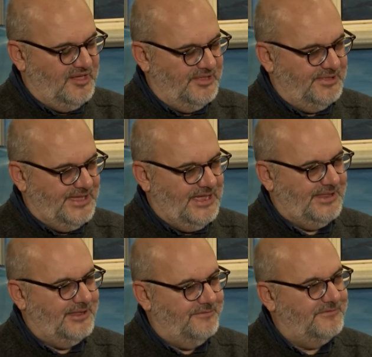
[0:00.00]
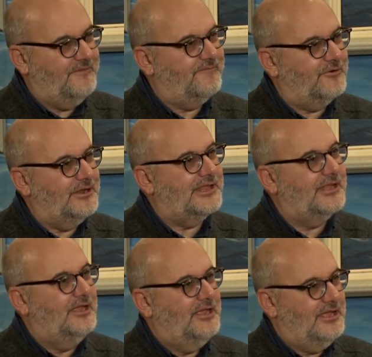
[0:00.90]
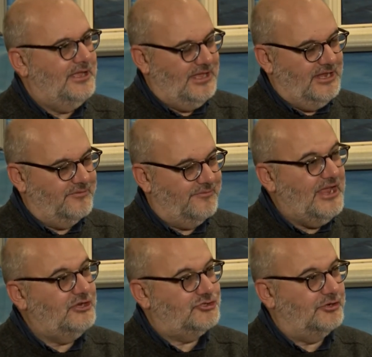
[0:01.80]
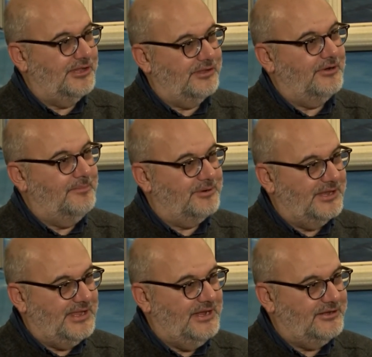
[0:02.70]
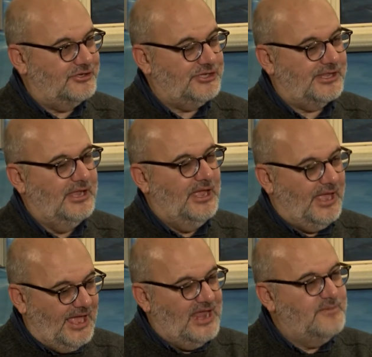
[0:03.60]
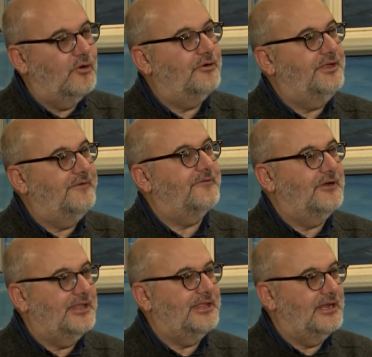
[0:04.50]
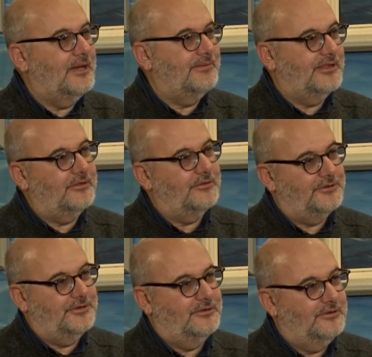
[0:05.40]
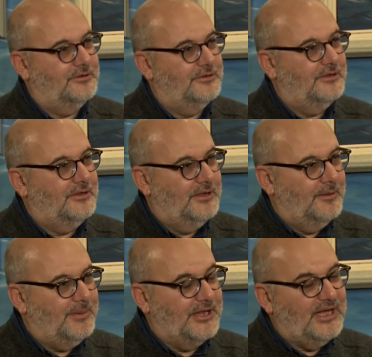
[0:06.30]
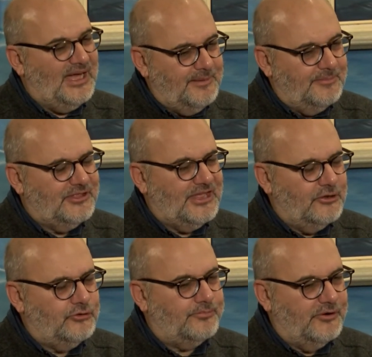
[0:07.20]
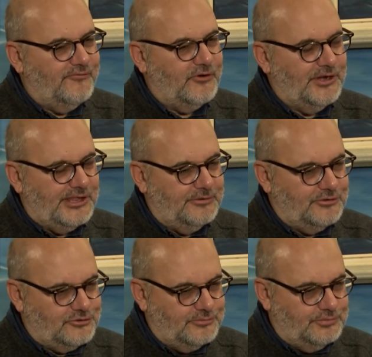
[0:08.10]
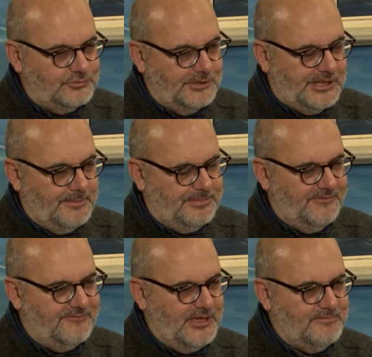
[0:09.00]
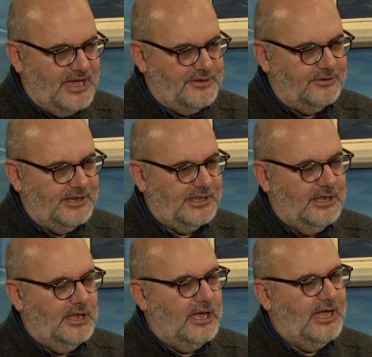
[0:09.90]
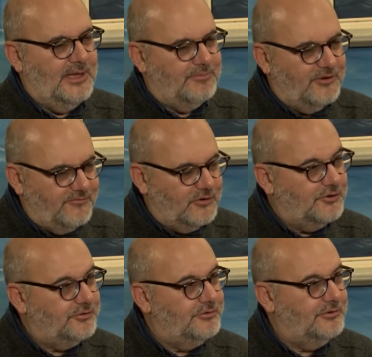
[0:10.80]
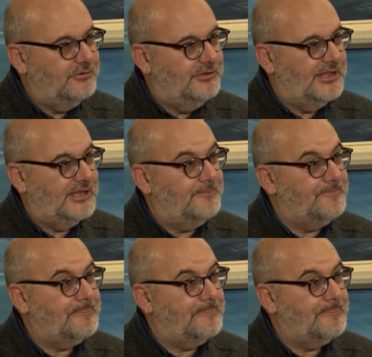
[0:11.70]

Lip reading: less the difference in ratios or in percentages and more difference in absolute. Mm-hmm. But I tend to prefer, so to simplify matters, I prefer to use